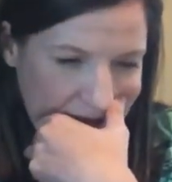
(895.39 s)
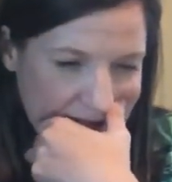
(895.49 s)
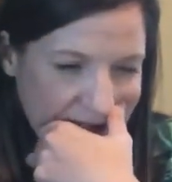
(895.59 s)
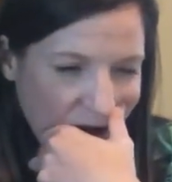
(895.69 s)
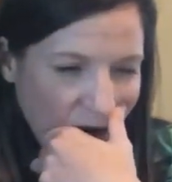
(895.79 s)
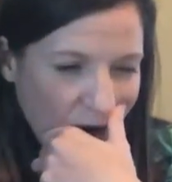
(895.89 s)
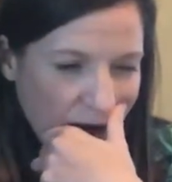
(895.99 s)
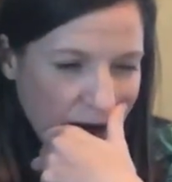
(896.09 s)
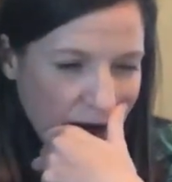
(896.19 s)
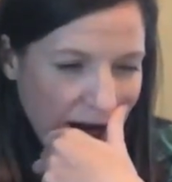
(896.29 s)
So
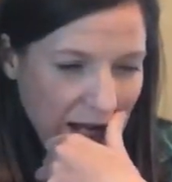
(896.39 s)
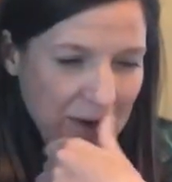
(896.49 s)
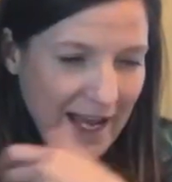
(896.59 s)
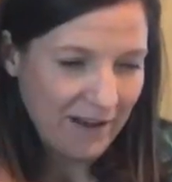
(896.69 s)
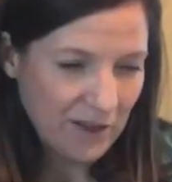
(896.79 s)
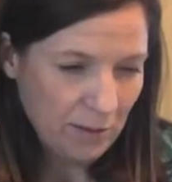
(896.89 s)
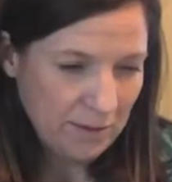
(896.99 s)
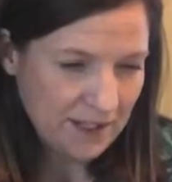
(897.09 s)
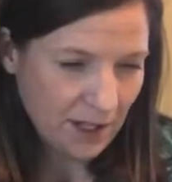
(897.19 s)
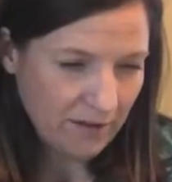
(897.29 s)
I would have them
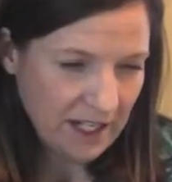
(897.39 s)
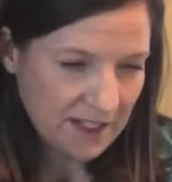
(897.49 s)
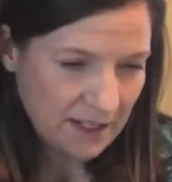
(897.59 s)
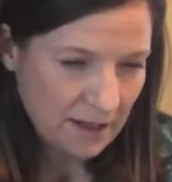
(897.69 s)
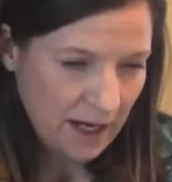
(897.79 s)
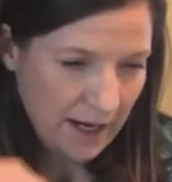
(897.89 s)
observe it.